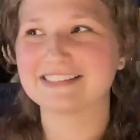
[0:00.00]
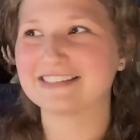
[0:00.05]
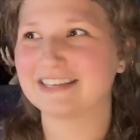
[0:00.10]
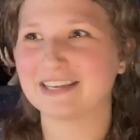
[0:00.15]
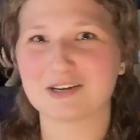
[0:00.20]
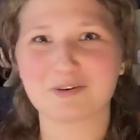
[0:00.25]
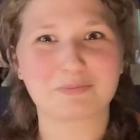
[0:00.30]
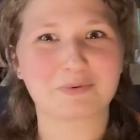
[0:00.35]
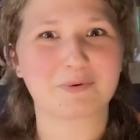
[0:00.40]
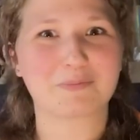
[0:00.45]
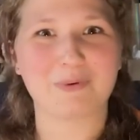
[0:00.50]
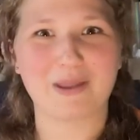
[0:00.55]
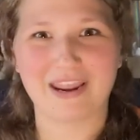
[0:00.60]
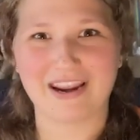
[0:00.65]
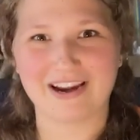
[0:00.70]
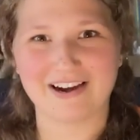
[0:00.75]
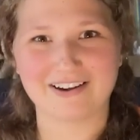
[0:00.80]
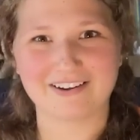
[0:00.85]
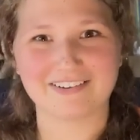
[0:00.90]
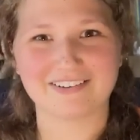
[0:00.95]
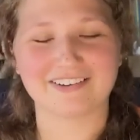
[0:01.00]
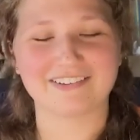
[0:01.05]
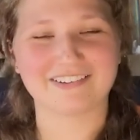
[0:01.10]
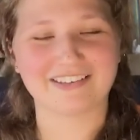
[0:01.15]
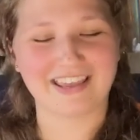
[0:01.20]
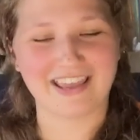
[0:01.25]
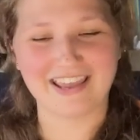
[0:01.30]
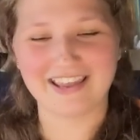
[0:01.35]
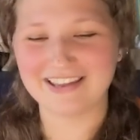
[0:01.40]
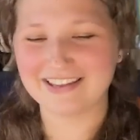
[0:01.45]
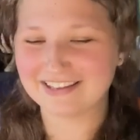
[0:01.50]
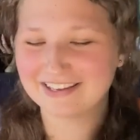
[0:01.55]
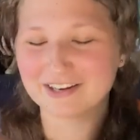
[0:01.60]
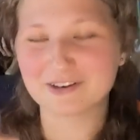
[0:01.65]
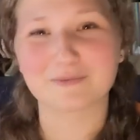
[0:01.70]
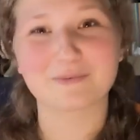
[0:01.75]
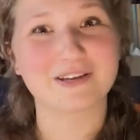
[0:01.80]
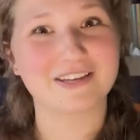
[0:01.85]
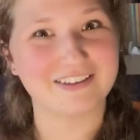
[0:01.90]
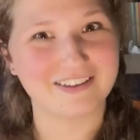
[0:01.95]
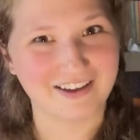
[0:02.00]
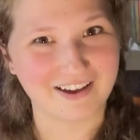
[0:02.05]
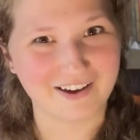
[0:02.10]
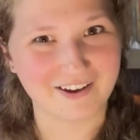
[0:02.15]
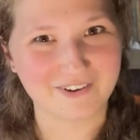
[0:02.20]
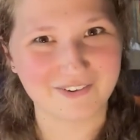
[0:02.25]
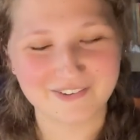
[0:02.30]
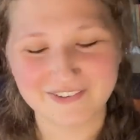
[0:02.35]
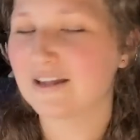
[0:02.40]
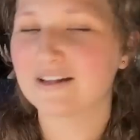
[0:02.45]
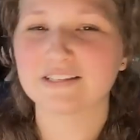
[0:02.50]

get prepared, okay? Here we go.